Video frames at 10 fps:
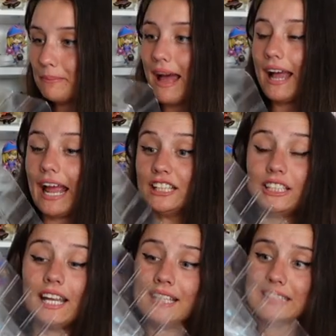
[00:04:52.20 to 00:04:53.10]
pack and
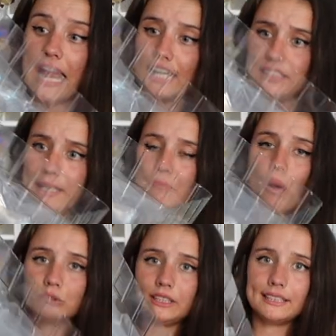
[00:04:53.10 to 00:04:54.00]
she is actually
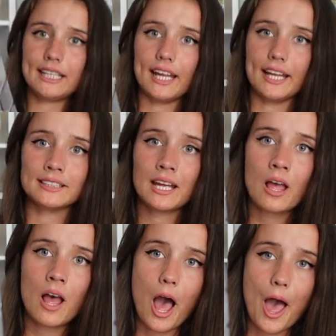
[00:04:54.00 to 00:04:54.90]
multi-tiered
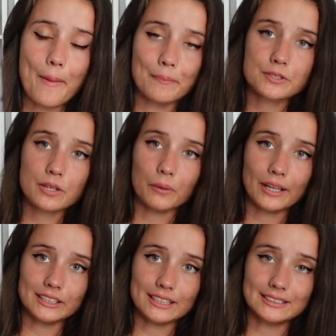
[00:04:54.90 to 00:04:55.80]
um, so
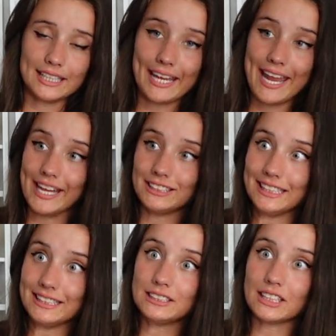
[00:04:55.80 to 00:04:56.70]
as you can see here
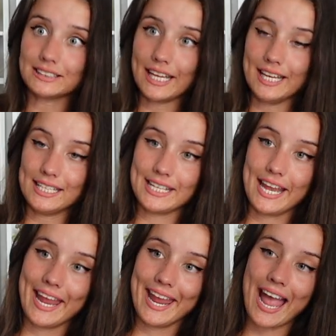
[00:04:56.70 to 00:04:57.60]
she's just in this
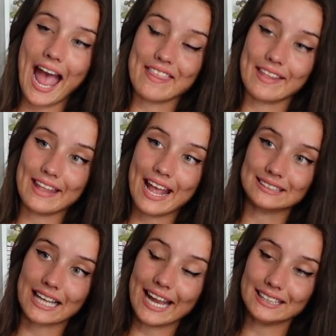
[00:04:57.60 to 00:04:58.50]
here and then
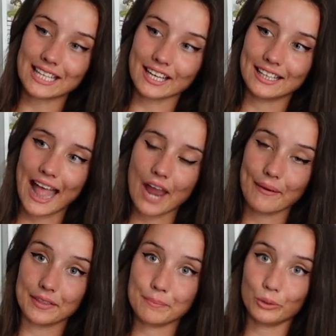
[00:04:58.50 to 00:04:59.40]
there's a second layer
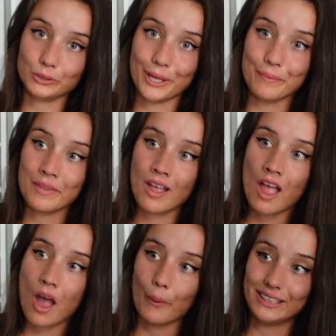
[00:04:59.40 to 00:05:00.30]
at the bottom
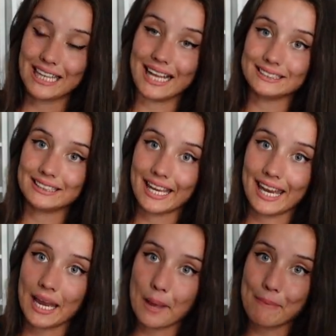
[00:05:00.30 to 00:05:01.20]
which has
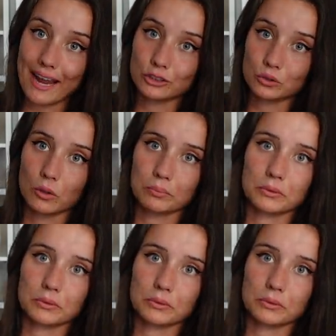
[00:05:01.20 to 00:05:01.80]
the backdrop